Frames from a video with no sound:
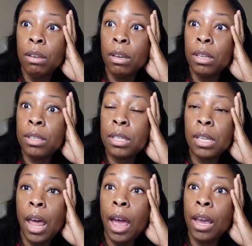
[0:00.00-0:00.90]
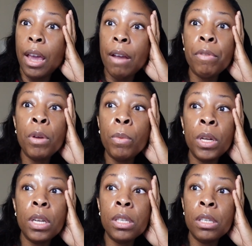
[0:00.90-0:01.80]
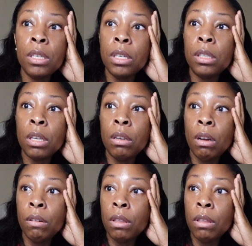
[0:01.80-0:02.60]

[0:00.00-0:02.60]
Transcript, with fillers: in Slack. Everyone doesn't need to know